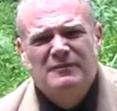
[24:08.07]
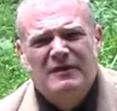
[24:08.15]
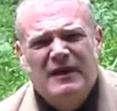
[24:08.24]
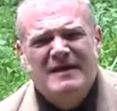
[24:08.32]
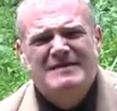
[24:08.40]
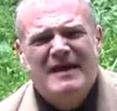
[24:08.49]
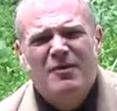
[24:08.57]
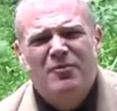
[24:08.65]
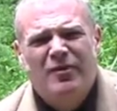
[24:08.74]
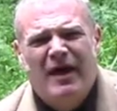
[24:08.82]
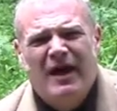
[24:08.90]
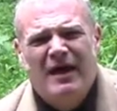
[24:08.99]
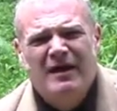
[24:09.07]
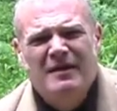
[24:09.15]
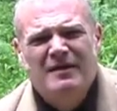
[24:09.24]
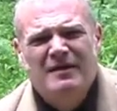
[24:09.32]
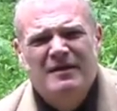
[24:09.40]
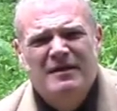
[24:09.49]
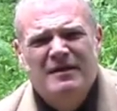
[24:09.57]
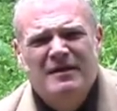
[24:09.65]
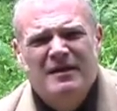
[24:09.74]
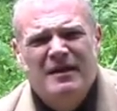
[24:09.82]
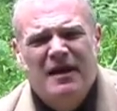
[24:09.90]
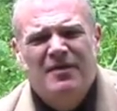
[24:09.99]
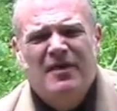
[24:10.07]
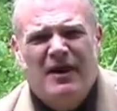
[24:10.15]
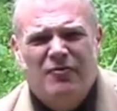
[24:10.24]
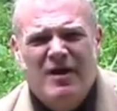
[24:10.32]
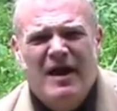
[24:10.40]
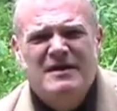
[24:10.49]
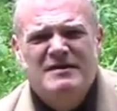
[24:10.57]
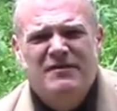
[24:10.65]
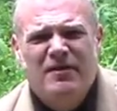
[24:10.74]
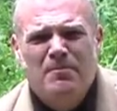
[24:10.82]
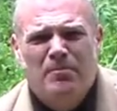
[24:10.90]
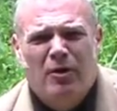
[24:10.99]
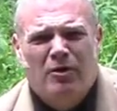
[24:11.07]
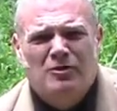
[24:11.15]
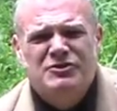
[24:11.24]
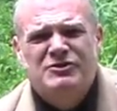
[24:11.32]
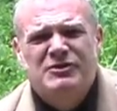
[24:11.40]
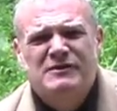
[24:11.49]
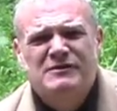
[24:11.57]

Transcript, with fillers: It's out there in that creative impulse.